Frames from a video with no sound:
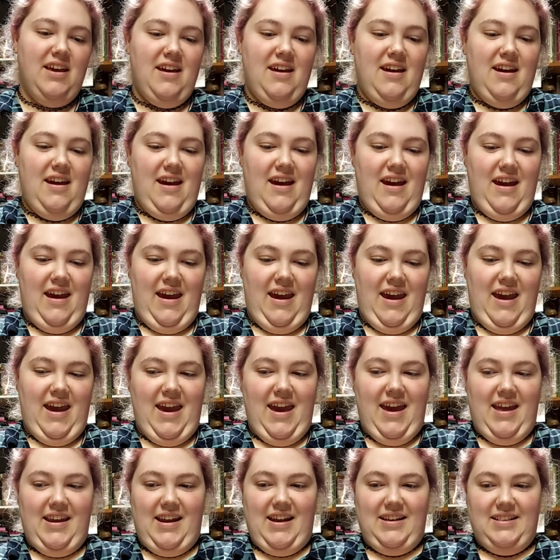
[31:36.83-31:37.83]
And I
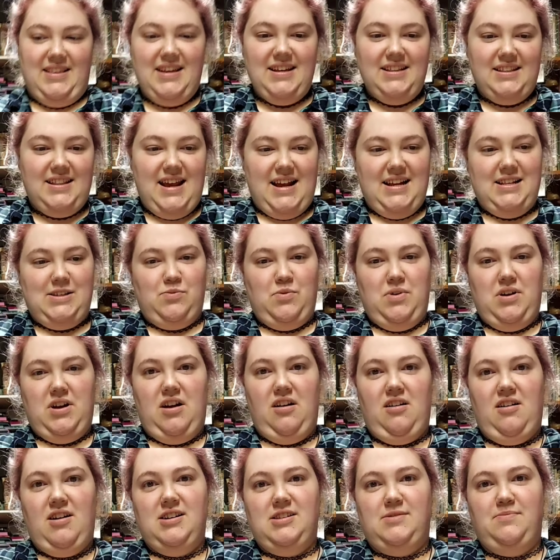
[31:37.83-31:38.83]
think that's what caused my
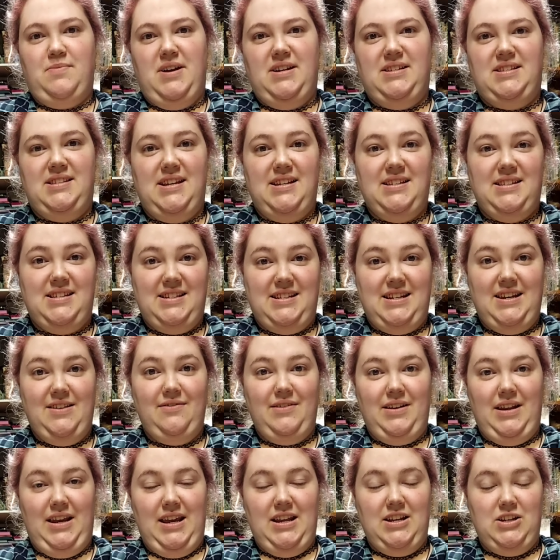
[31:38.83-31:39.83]
sensitivity
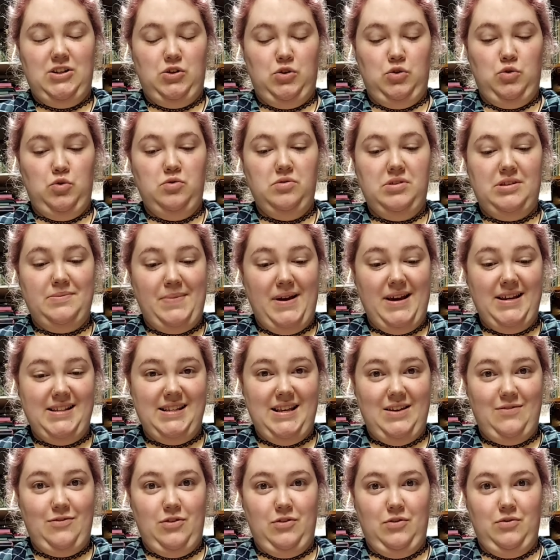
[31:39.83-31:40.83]
to spicy
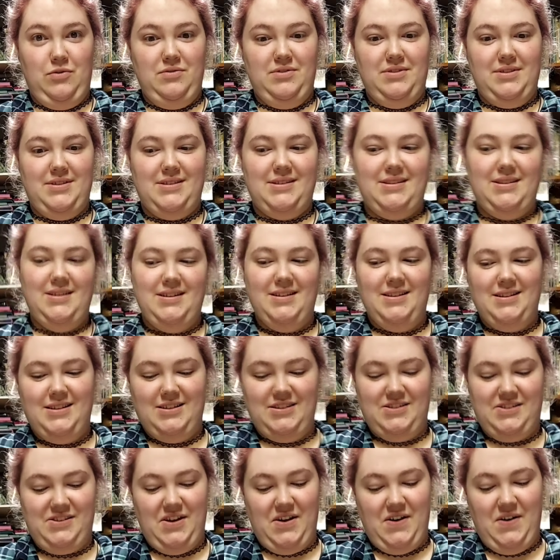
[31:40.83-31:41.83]
foods.
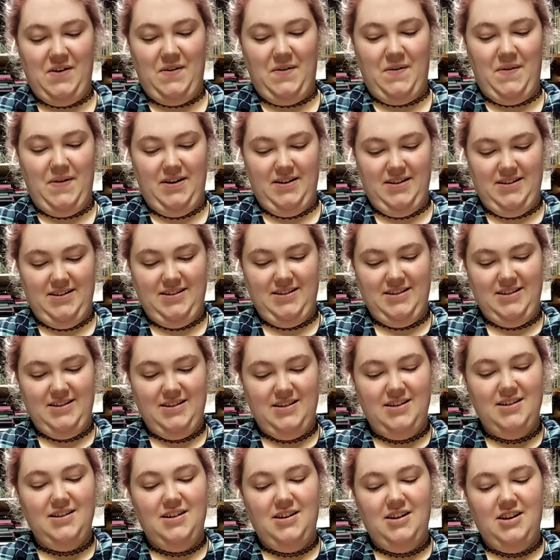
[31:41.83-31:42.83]
So,
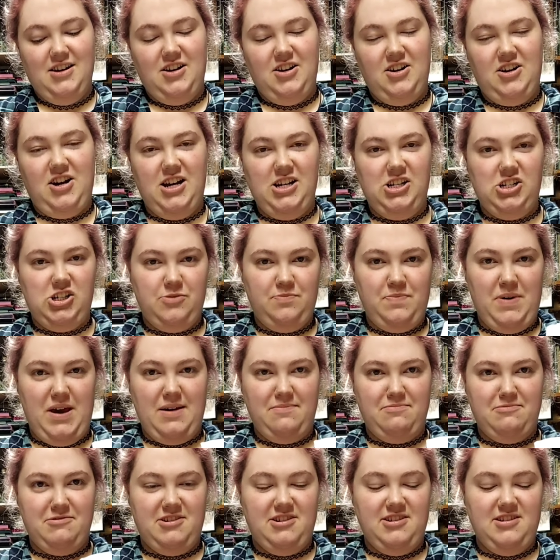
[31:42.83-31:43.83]
crushed pepper,
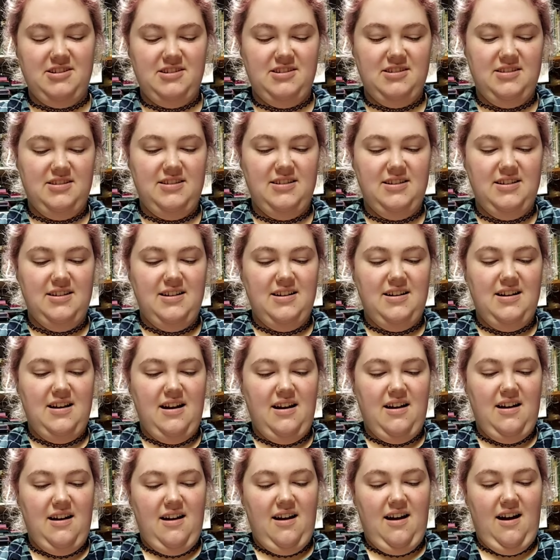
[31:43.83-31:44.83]

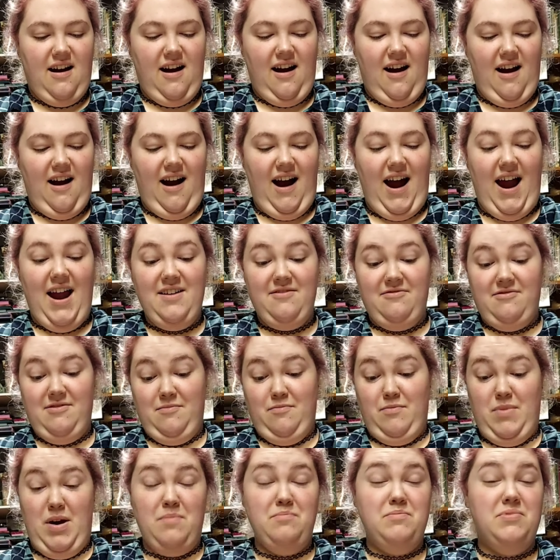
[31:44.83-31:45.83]
I remember
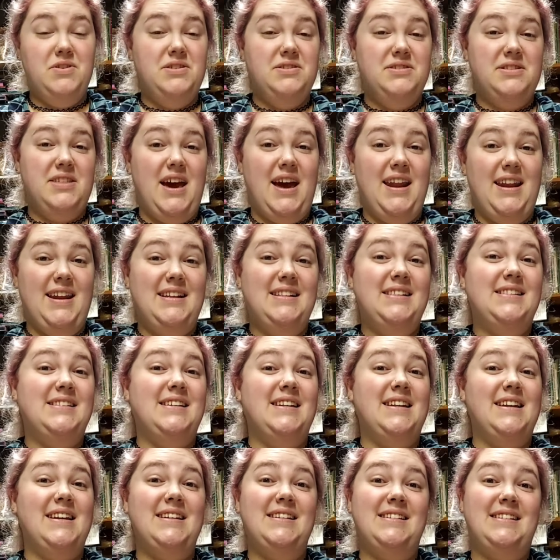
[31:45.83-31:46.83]
that
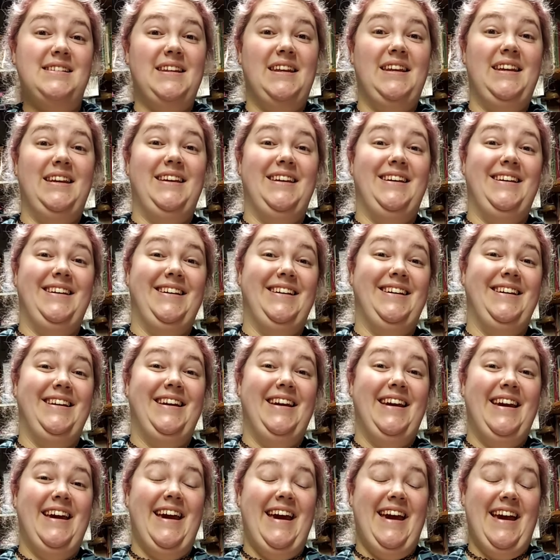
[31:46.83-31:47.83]
incident.
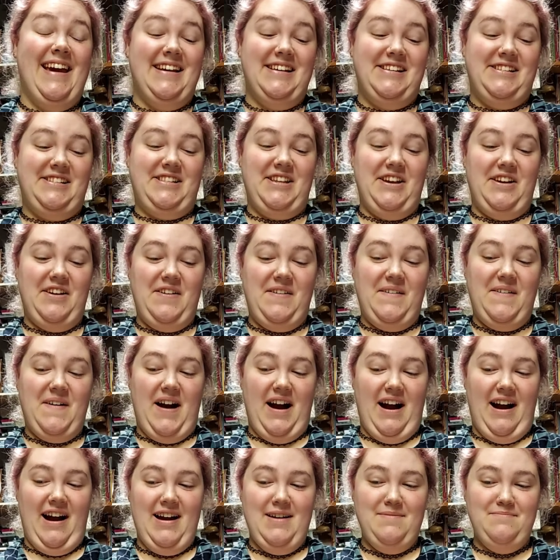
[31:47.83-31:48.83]
So, I'm
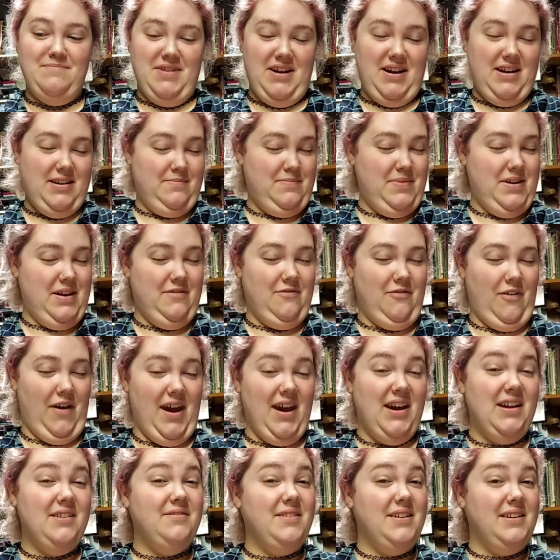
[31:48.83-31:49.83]
not a big fan of it,
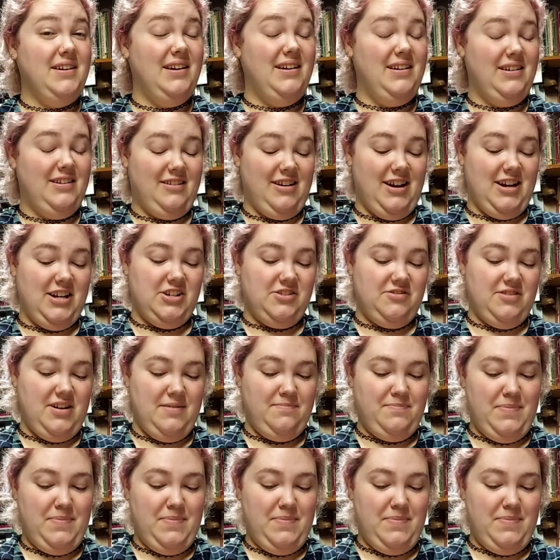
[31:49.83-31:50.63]
crushed red pepper.